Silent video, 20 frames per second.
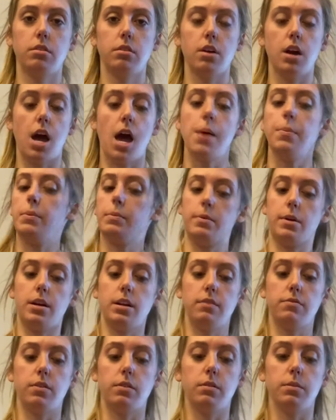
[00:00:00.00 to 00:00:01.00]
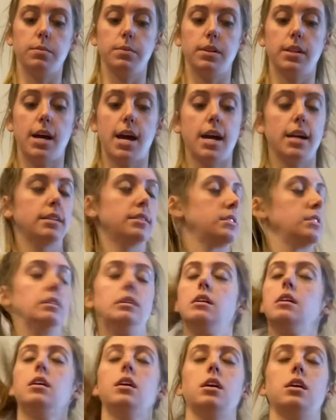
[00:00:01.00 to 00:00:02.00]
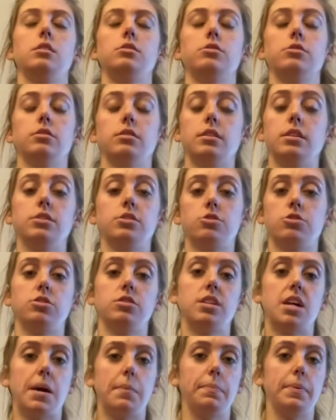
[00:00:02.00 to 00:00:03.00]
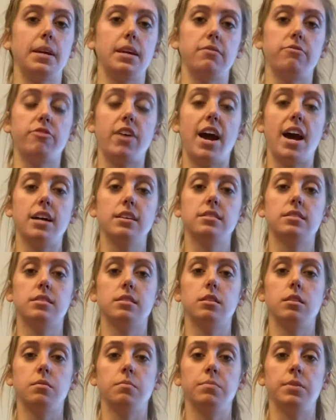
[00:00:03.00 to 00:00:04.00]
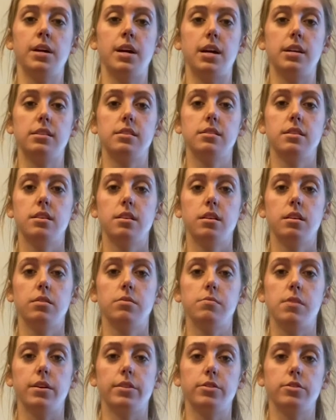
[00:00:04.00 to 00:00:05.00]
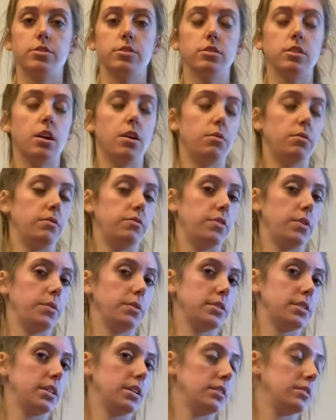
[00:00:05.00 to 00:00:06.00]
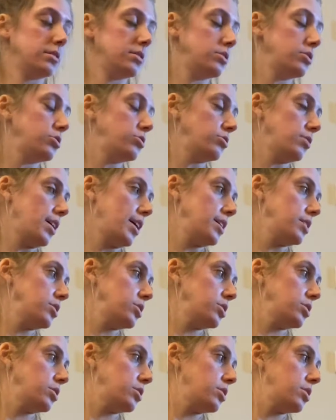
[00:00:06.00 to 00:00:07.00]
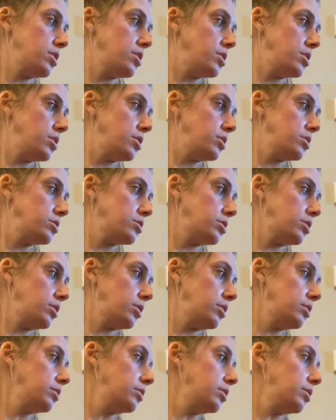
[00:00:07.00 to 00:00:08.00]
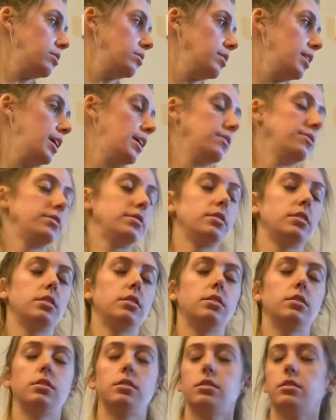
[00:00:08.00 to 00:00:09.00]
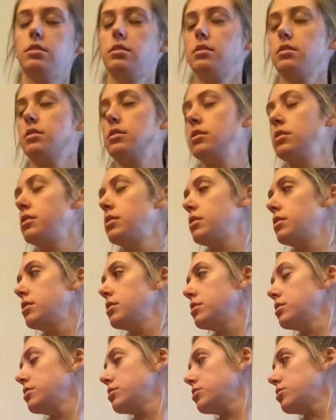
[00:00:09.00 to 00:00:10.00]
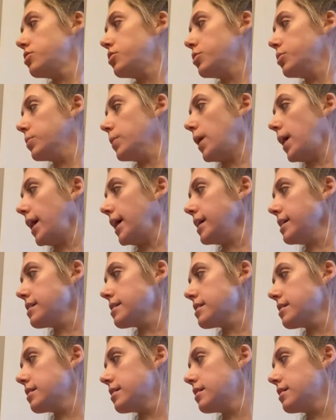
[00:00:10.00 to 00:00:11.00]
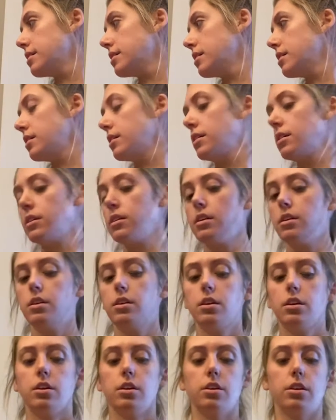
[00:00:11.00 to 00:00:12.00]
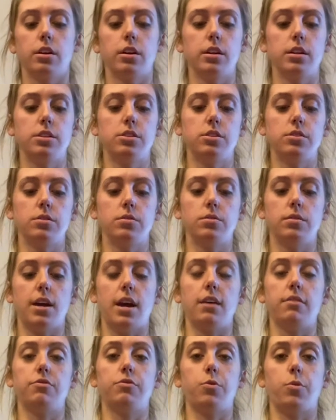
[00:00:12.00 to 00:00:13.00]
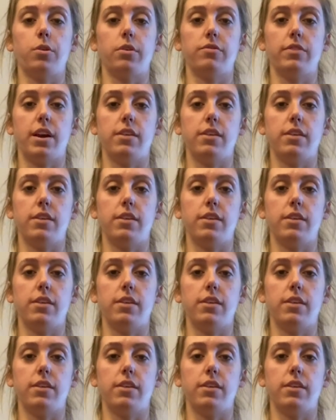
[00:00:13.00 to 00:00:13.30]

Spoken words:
upper body very relaxed. And these should not be fast, but rather slow and focusing on the stretch. So you're gonna go left to right. You're gonna do that 4 to 5